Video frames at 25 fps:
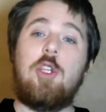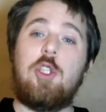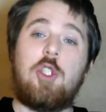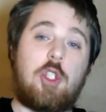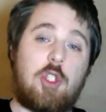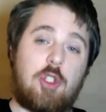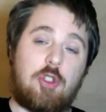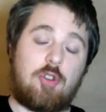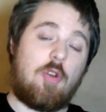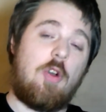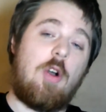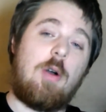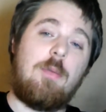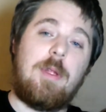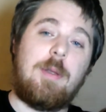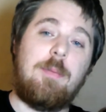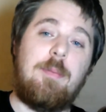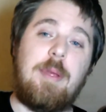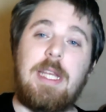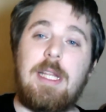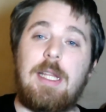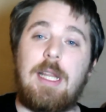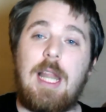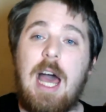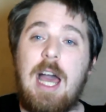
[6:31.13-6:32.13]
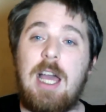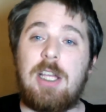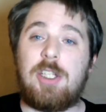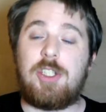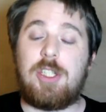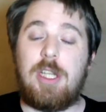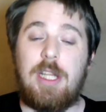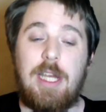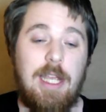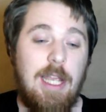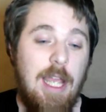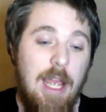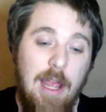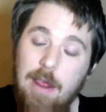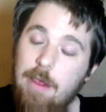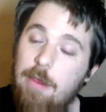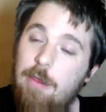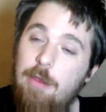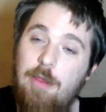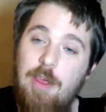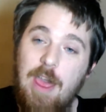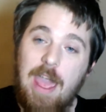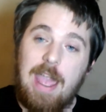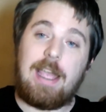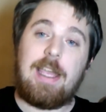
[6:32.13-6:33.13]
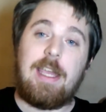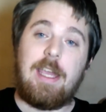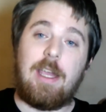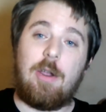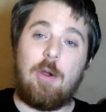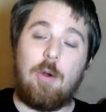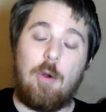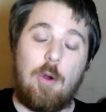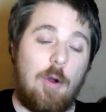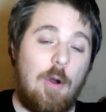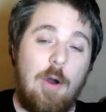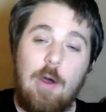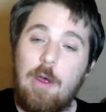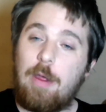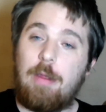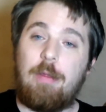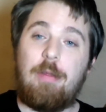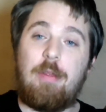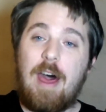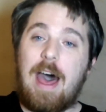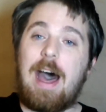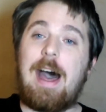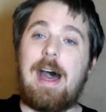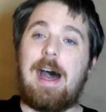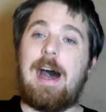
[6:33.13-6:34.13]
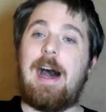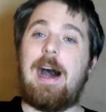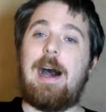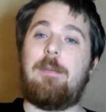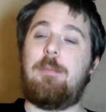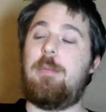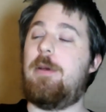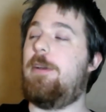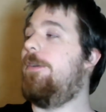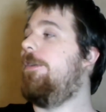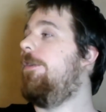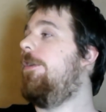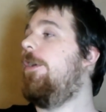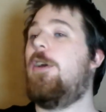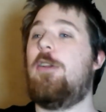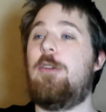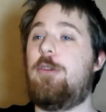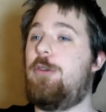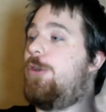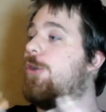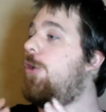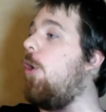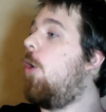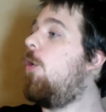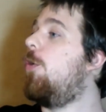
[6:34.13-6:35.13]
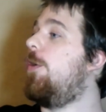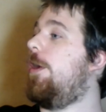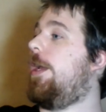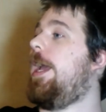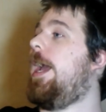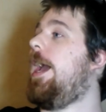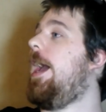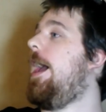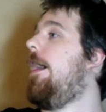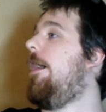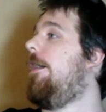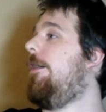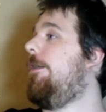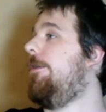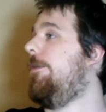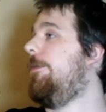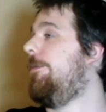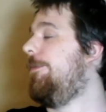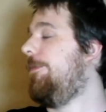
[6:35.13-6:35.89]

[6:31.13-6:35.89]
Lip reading: Strowman beat Lashley. There you go. That happened. Don't care.